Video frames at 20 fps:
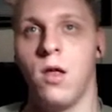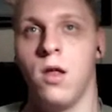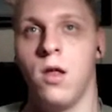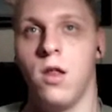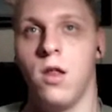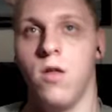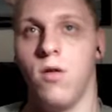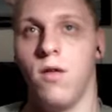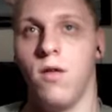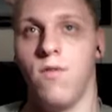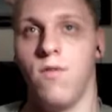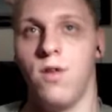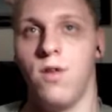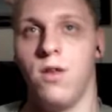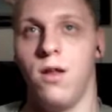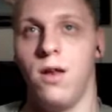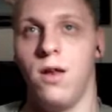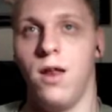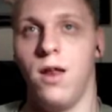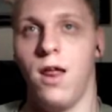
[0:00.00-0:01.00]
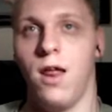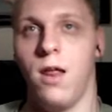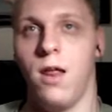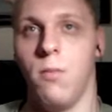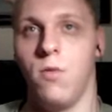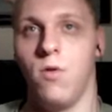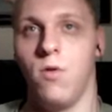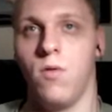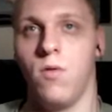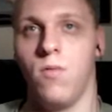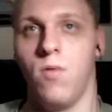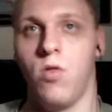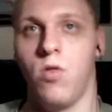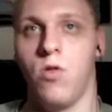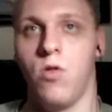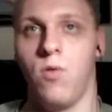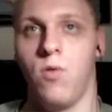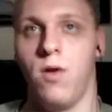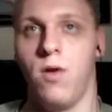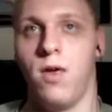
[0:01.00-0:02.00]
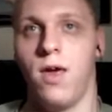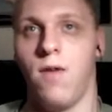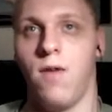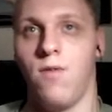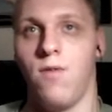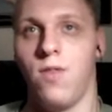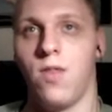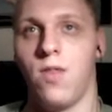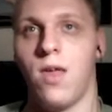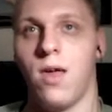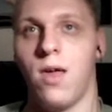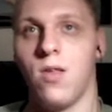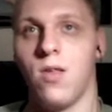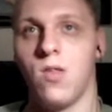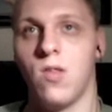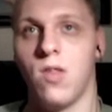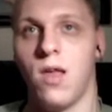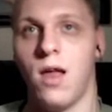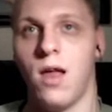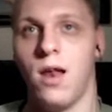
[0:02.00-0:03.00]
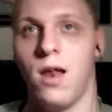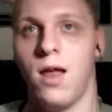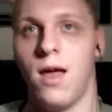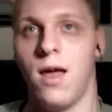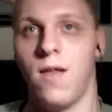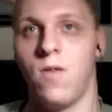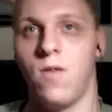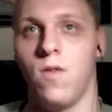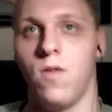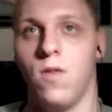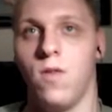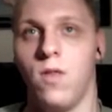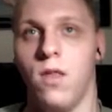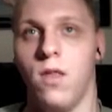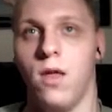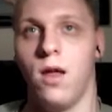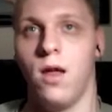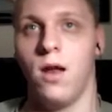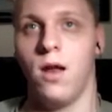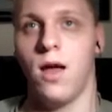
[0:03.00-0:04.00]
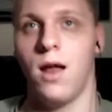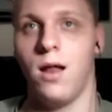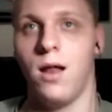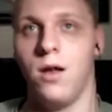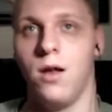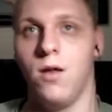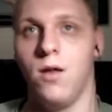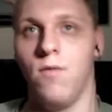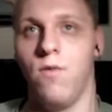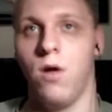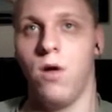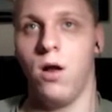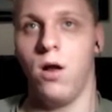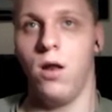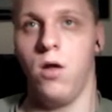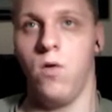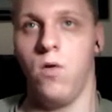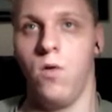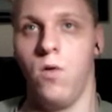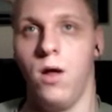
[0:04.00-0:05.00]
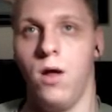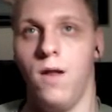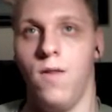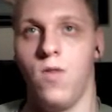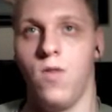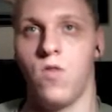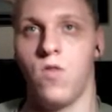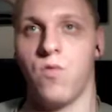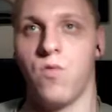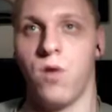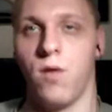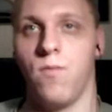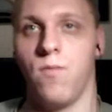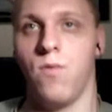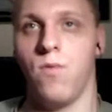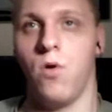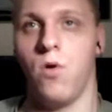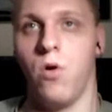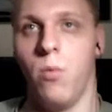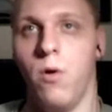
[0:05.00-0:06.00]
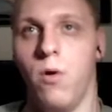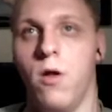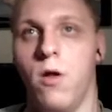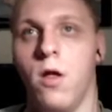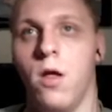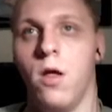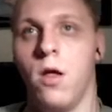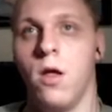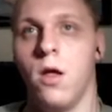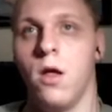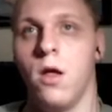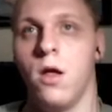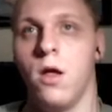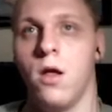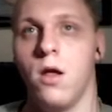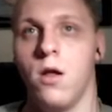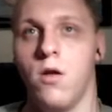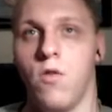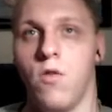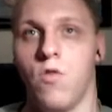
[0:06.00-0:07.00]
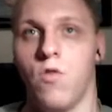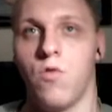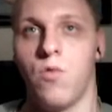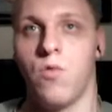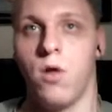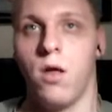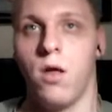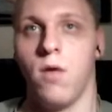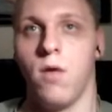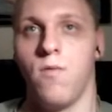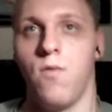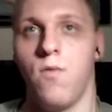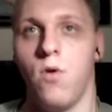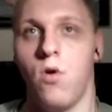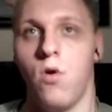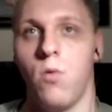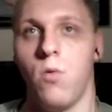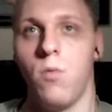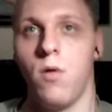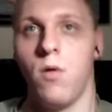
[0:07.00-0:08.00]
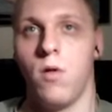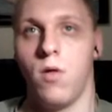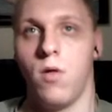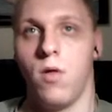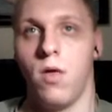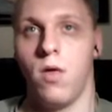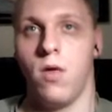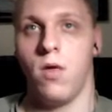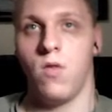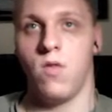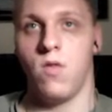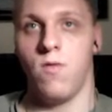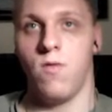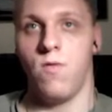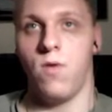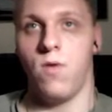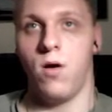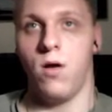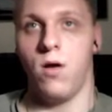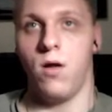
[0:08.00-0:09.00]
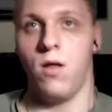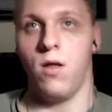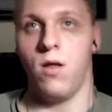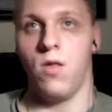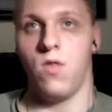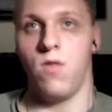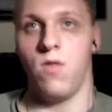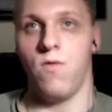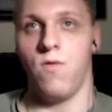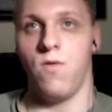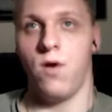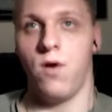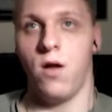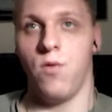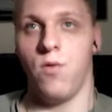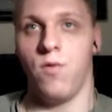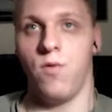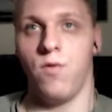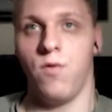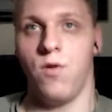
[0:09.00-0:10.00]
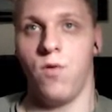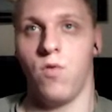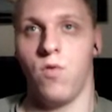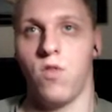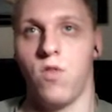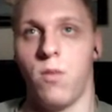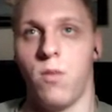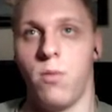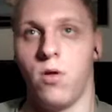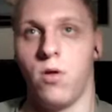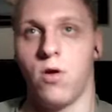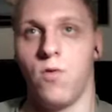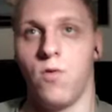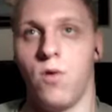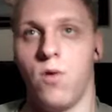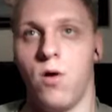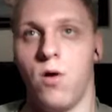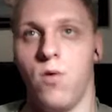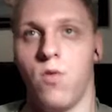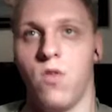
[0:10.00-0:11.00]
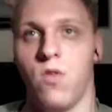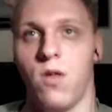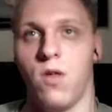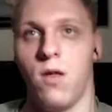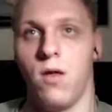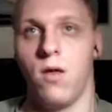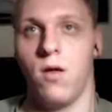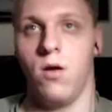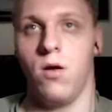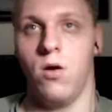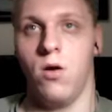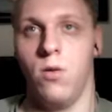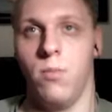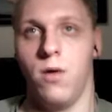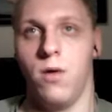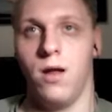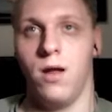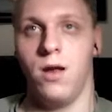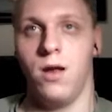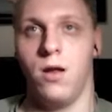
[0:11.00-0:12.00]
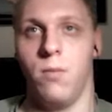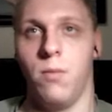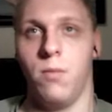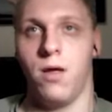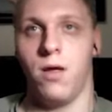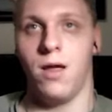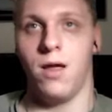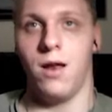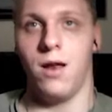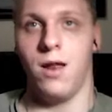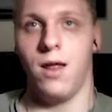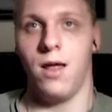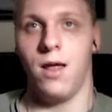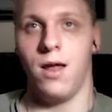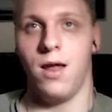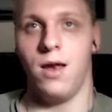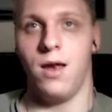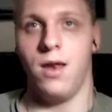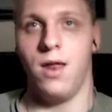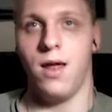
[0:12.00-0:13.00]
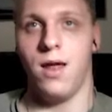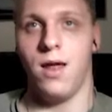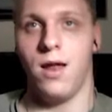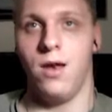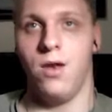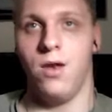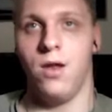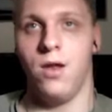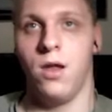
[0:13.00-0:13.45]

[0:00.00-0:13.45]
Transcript: You give it the name, which we gave it text, and added the value in string form. The string form is defined with those double quotes at the beginning and the end.